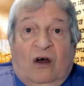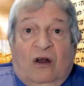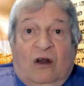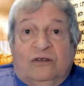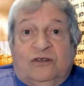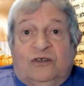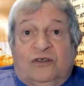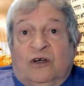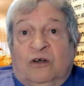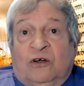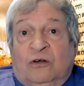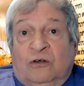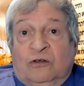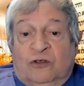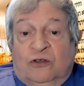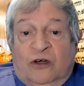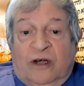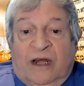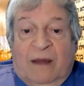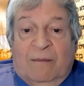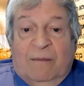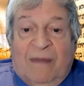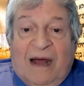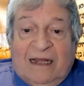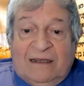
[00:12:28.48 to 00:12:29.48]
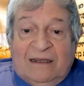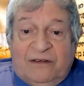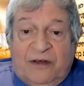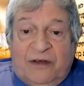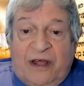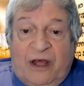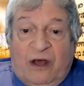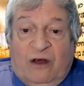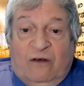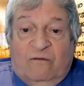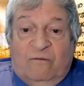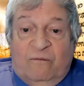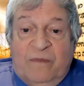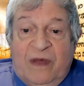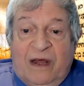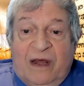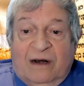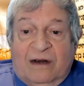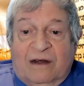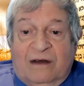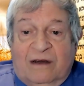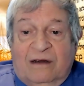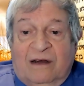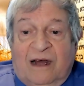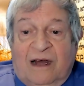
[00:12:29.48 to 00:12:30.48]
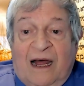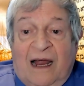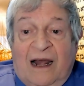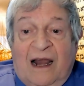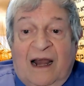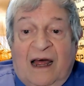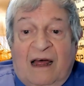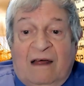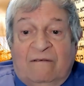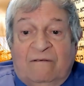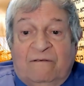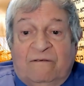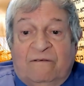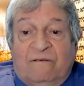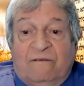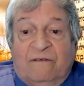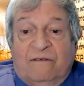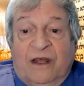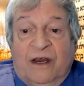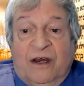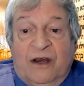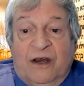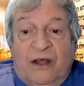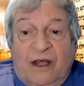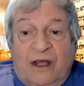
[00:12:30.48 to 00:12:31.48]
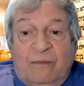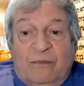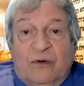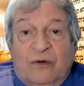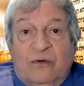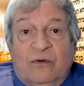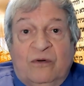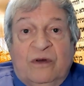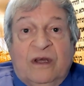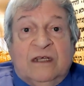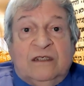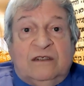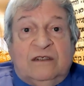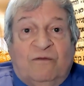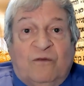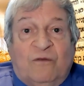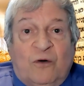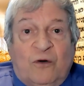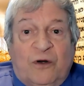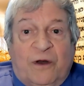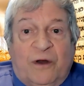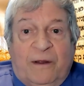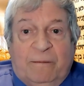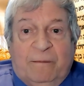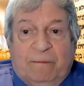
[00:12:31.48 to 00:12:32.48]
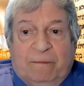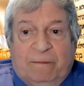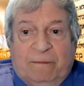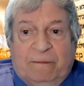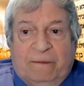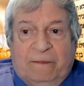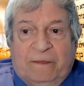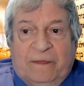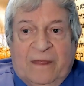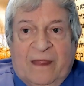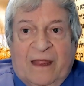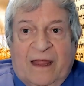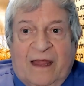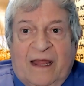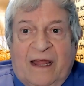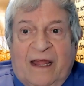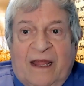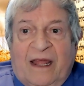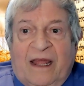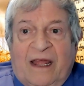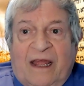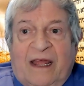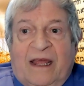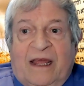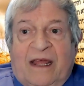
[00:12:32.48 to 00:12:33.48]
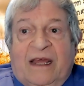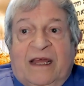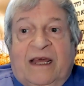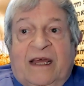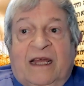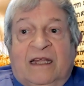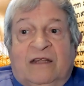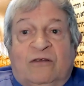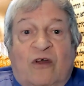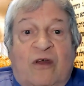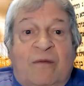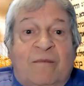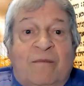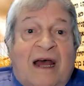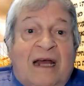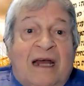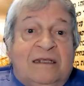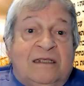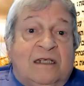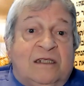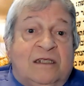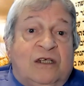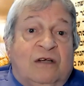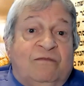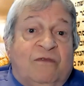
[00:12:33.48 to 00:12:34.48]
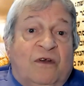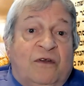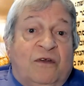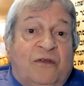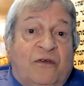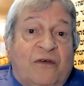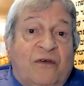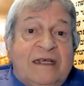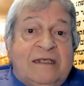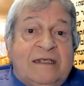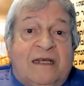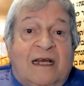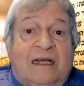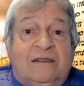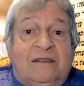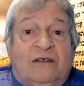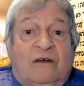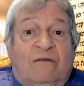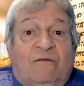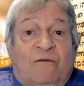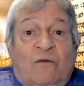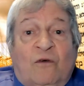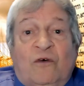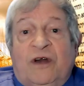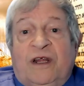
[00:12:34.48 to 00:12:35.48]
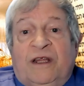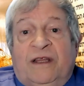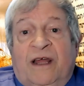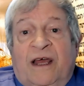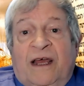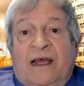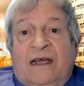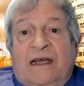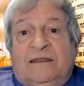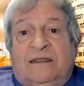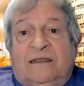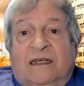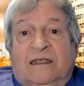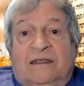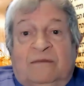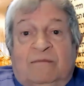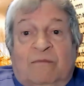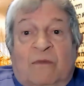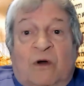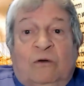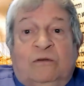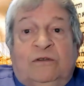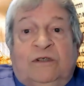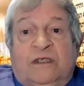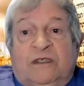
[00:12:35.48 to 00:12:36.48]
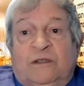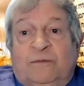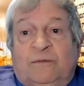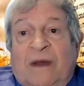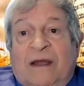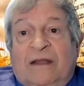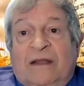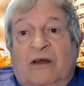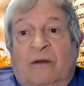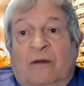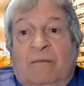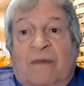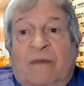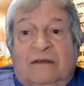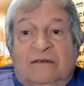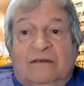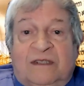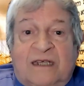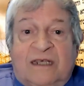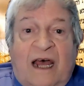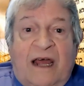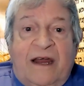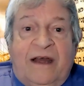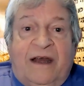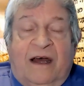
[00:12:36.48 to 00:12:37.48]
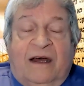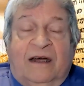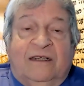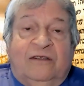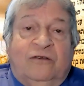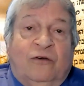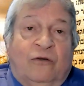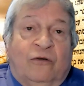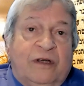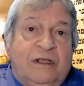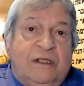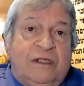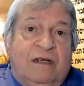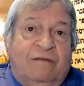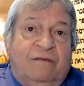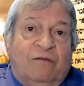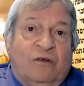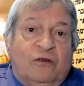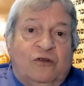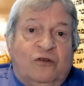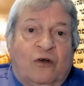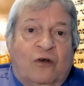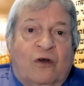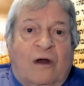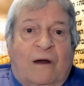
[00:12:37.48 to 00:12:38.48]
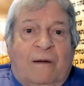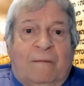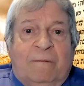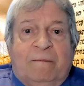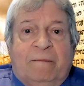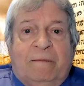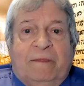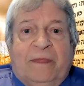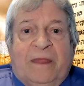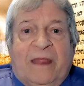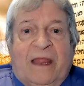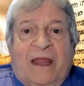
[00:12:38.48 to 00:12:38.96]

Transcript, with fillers: Also, the gematria of milk, halav, in Hebrew, is 40. It reminds us of the three sets of 40 days that Moses spent on Mount Sinai to receive the Torah.